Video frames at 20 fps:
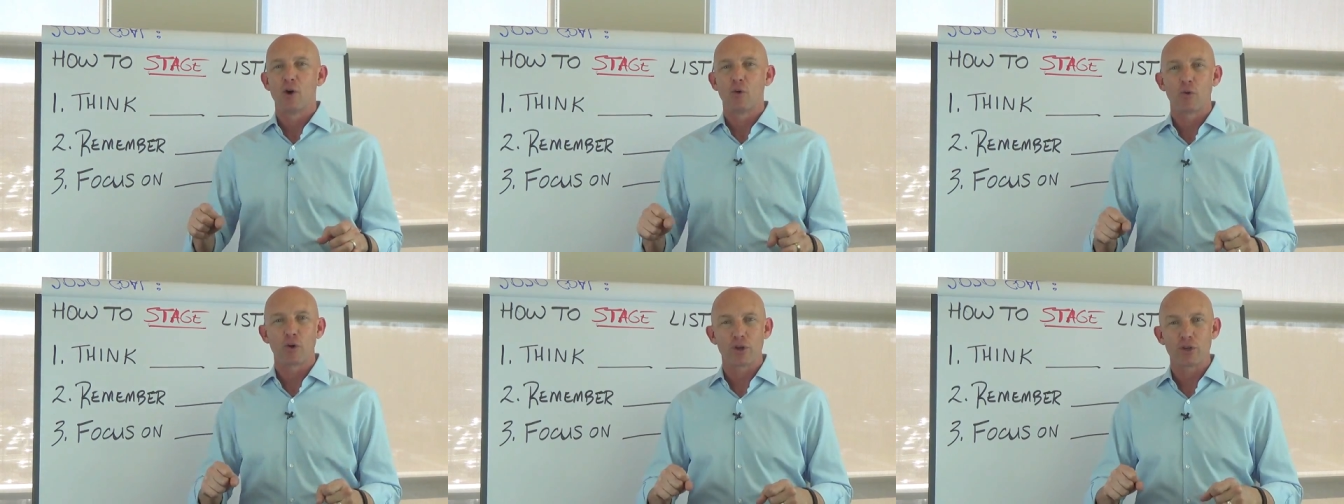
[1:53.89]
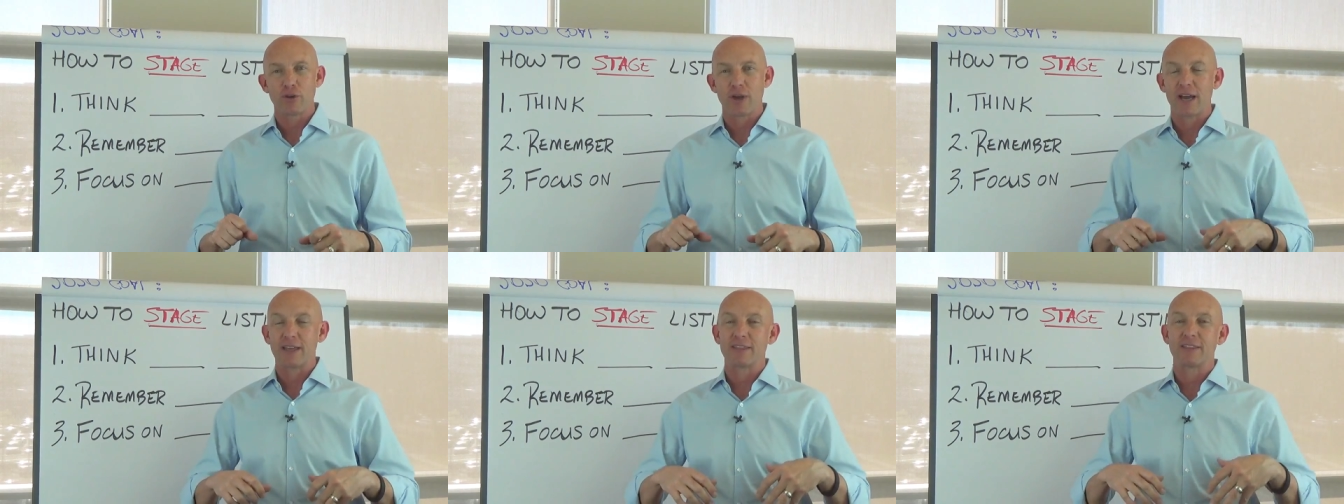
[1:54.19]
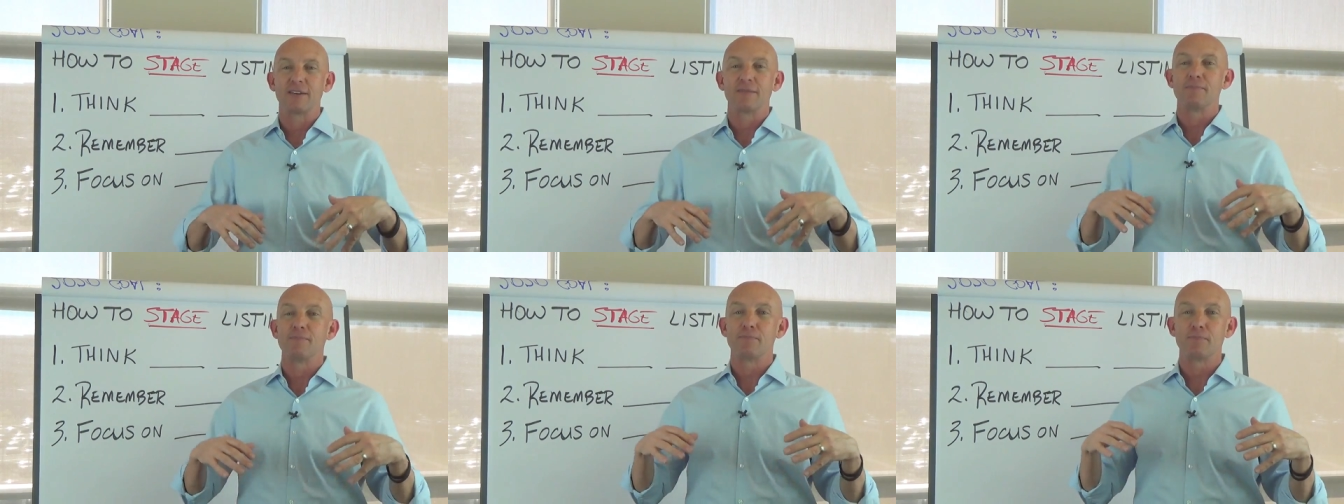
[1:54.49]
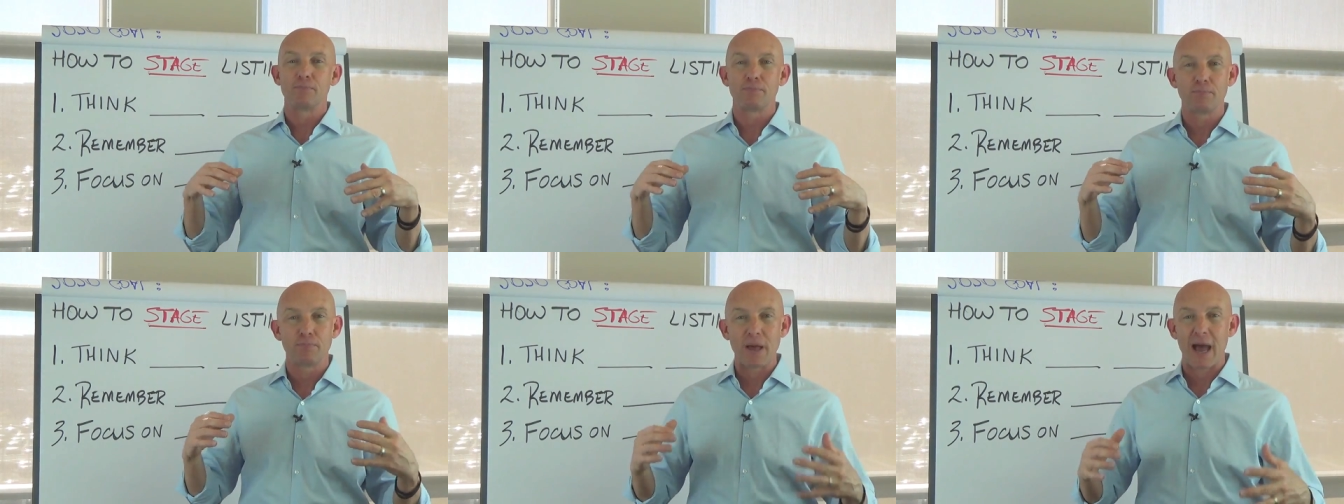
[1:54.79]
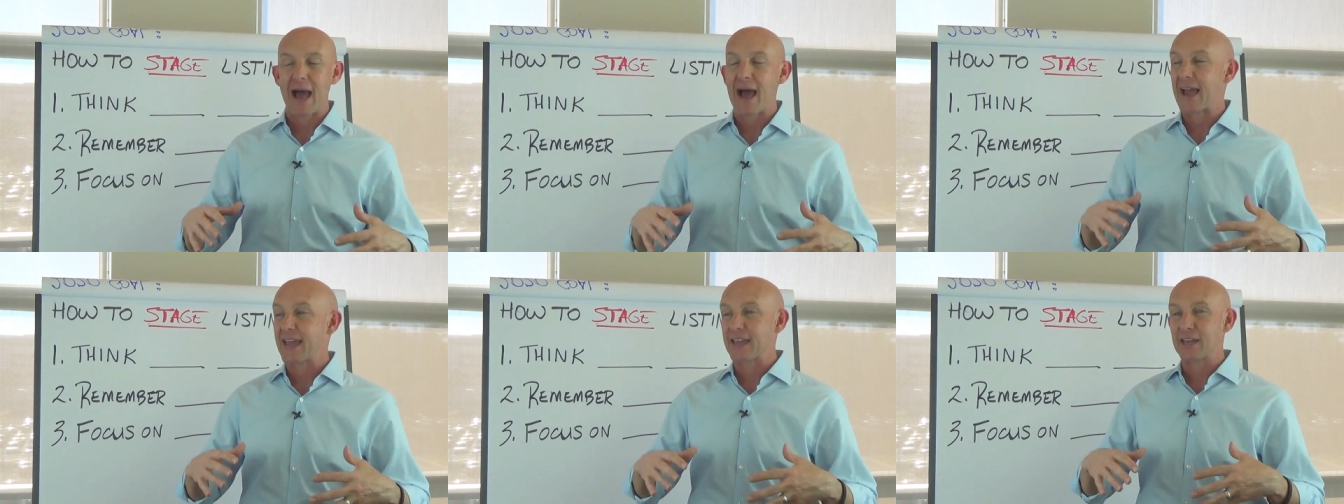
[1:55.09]
where you had the
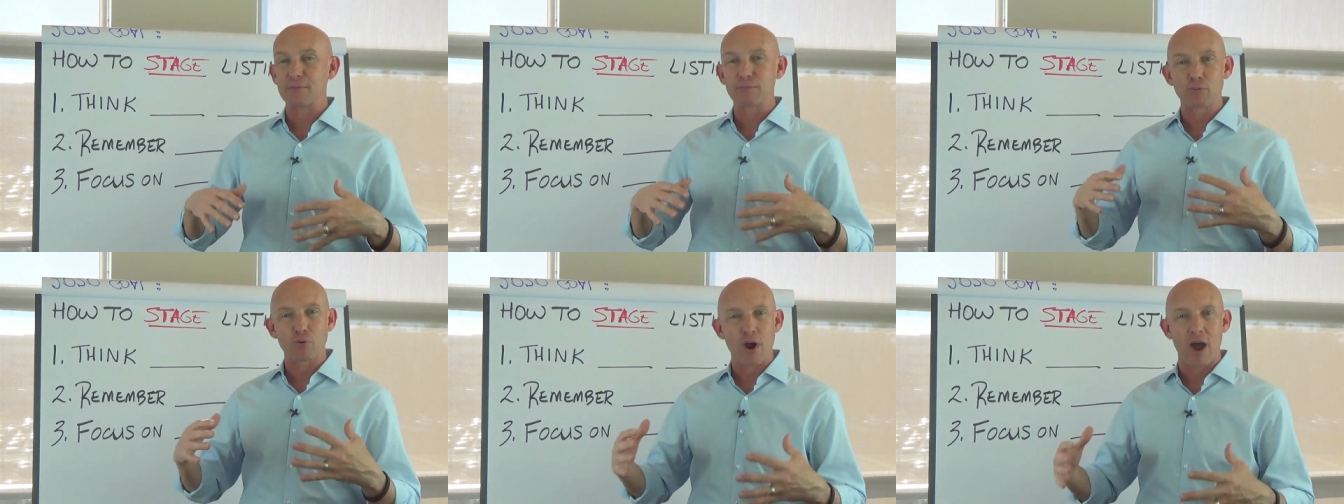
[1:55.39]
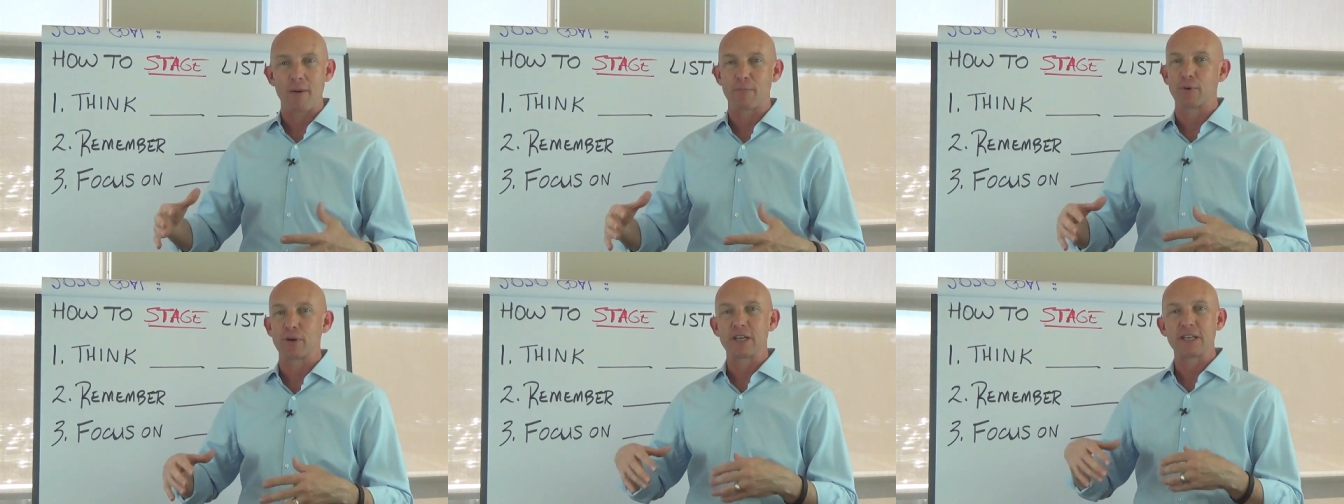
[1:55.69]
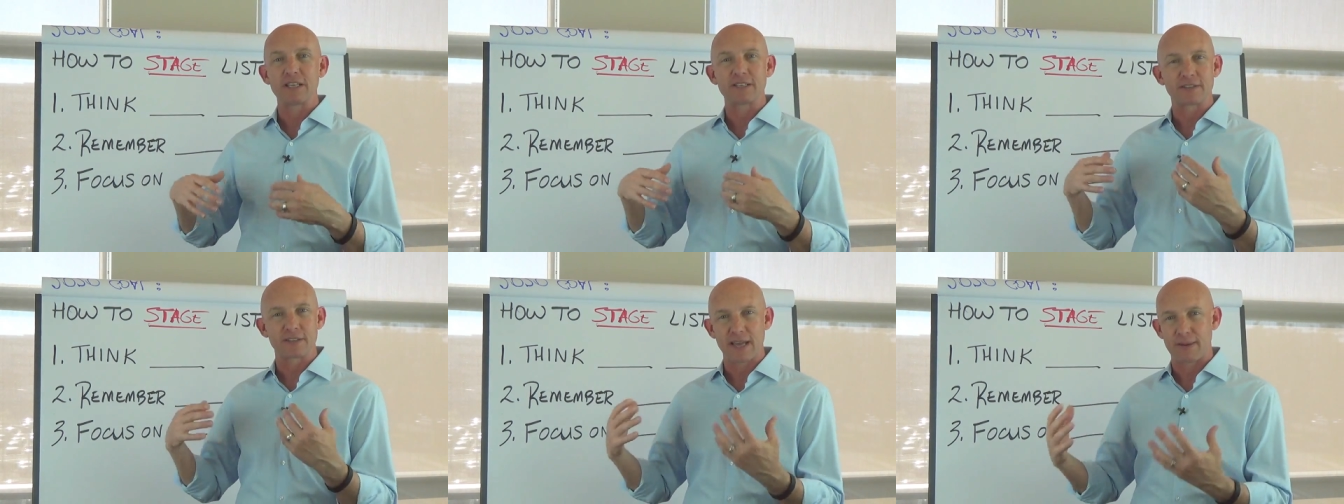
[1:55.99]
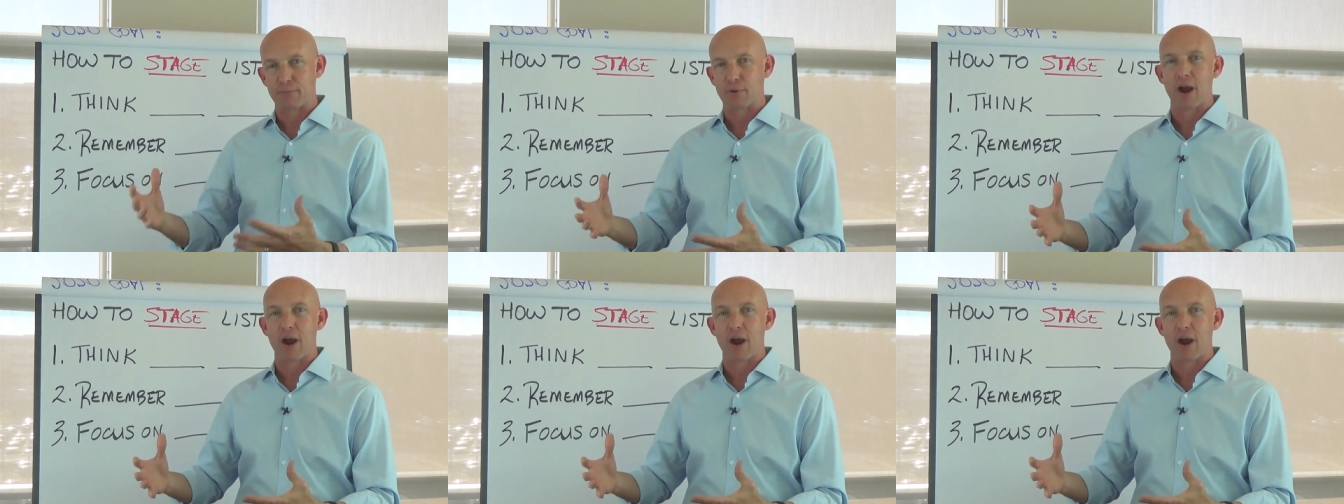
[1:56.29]
high-end properties that